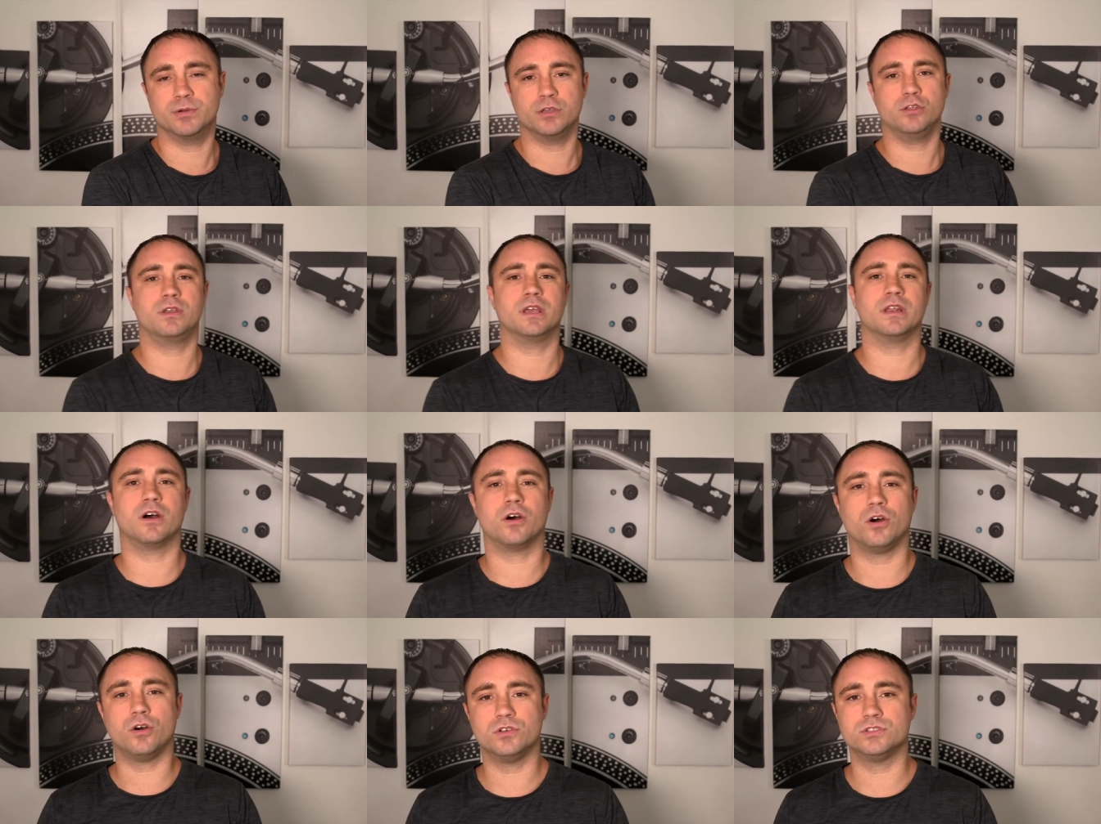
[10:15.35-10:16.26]
but you can
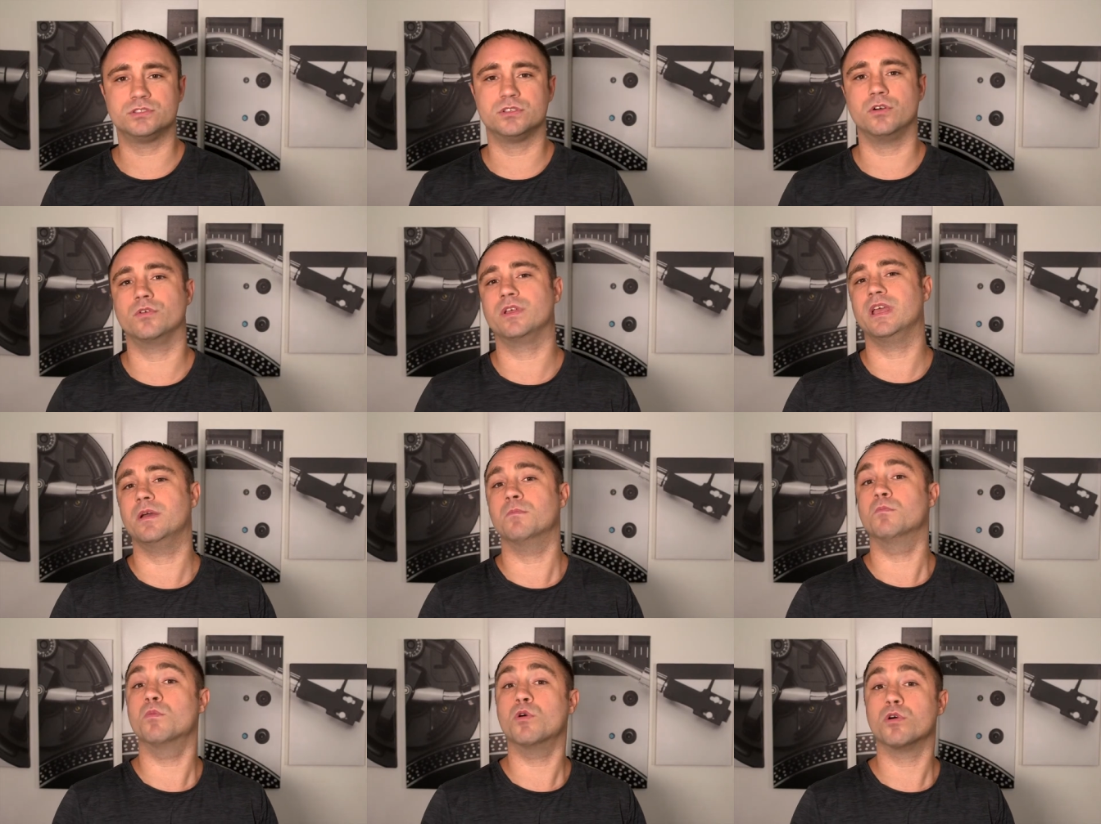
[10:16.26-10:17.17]
also
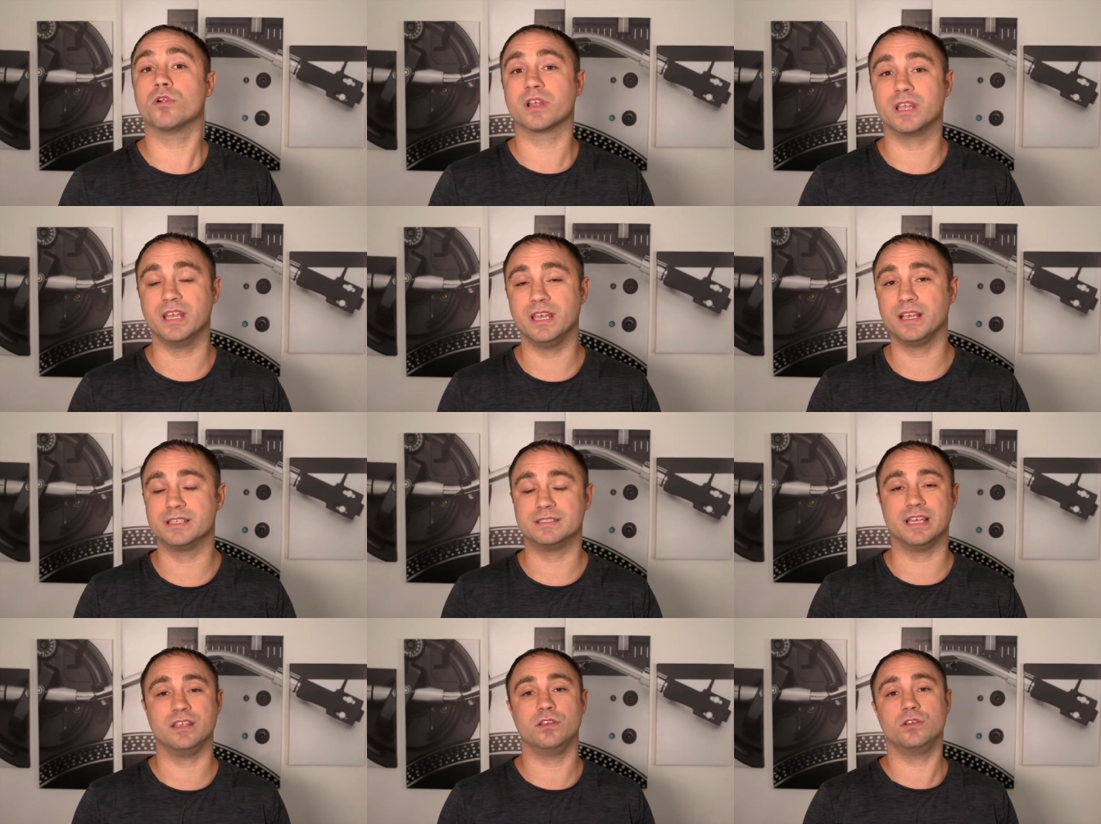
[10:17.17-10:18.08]
get more
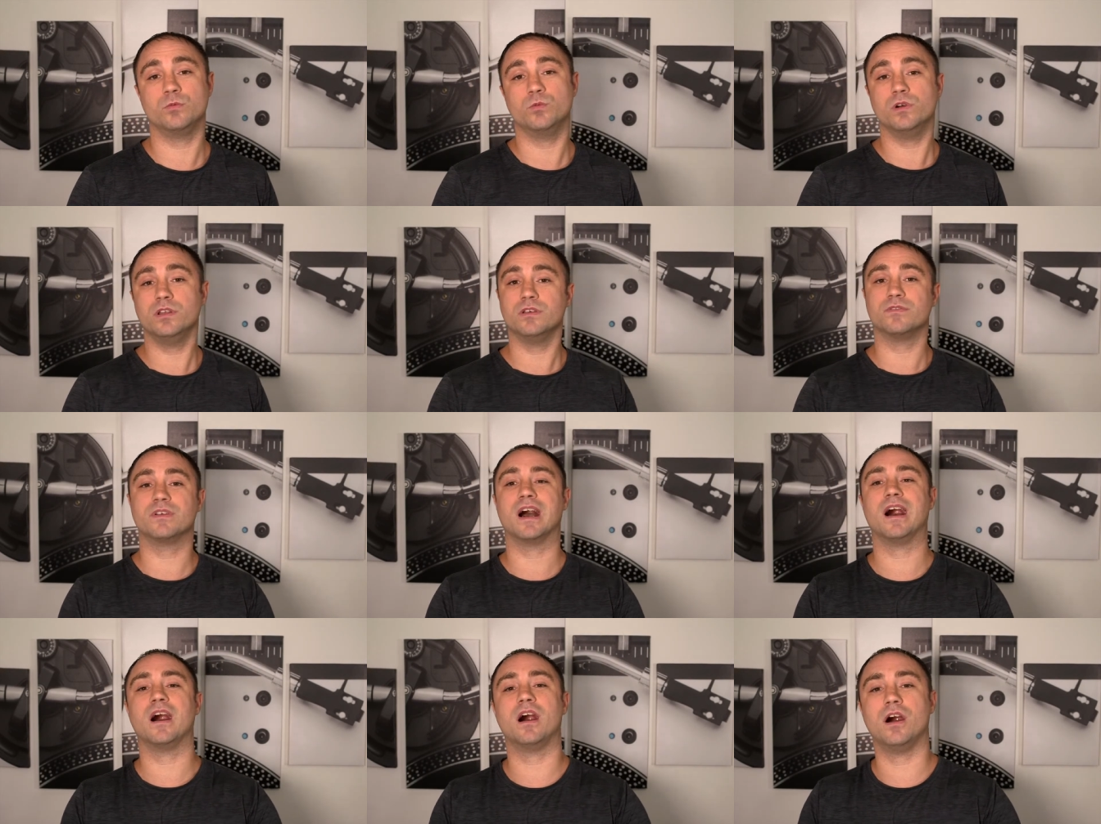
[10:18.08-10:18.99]
gigs that you wouldn't have
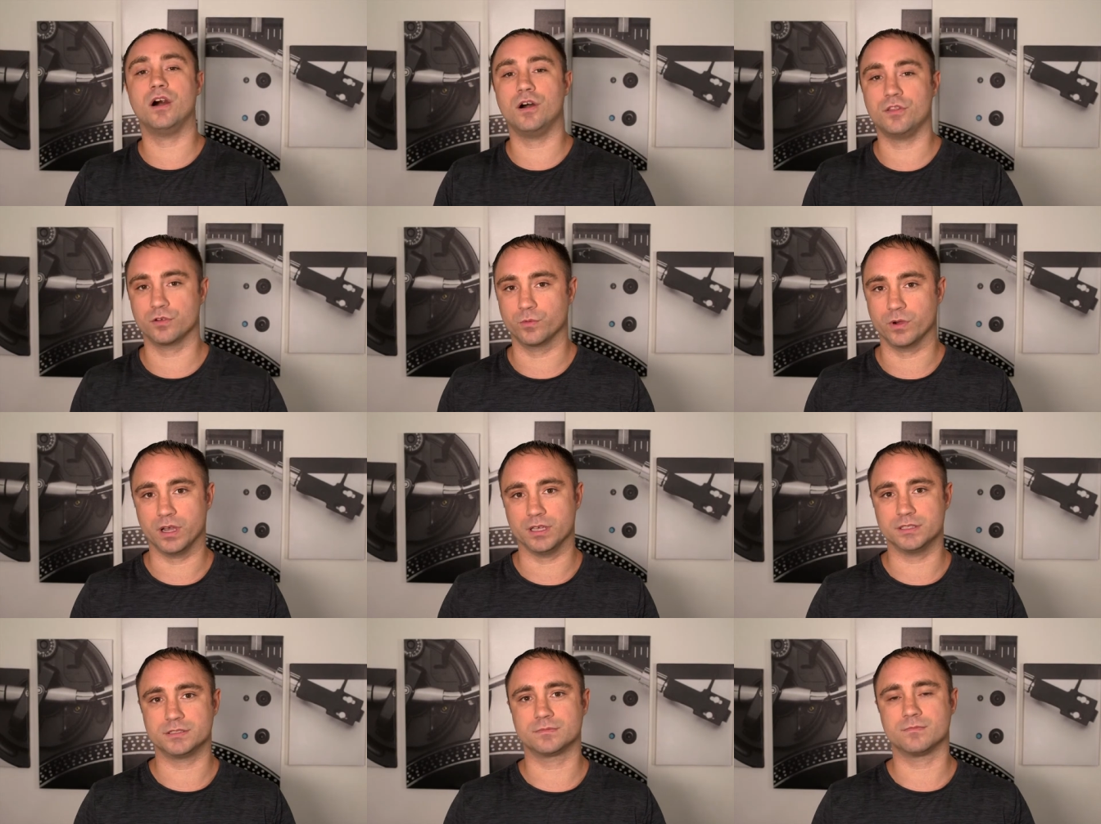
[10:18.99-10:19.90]
got
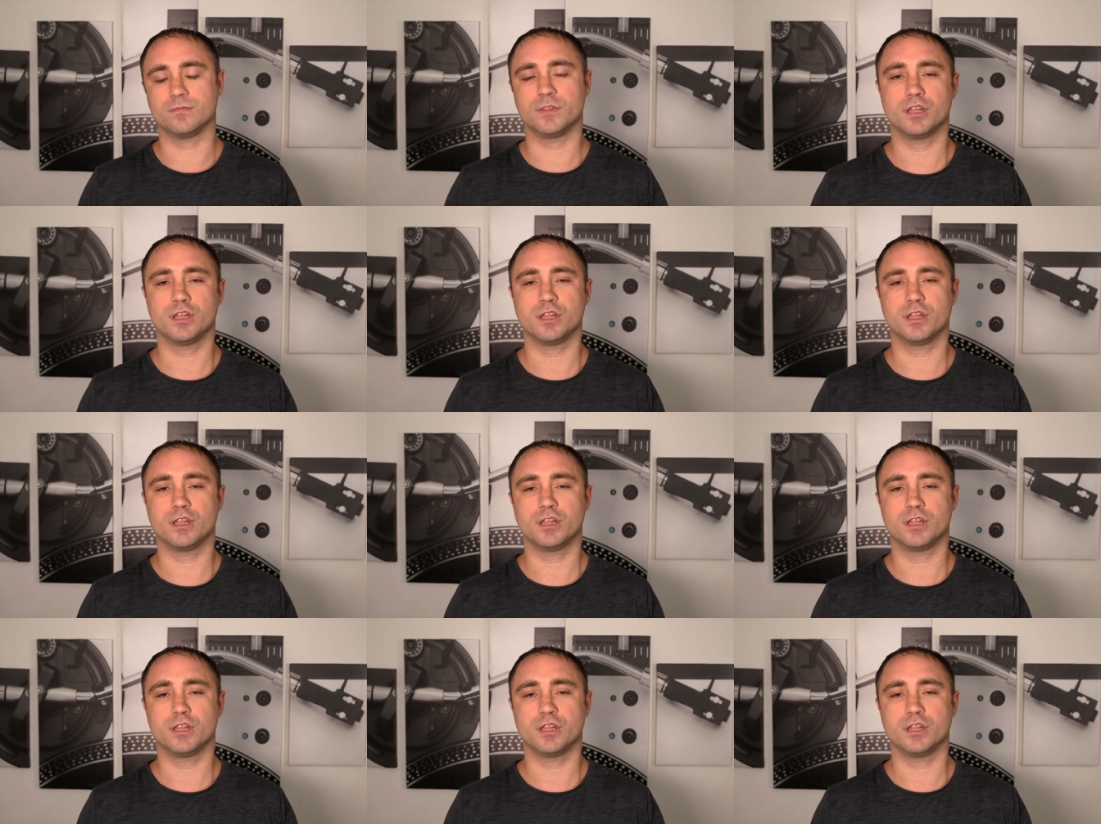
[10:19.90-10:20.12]
otherwise.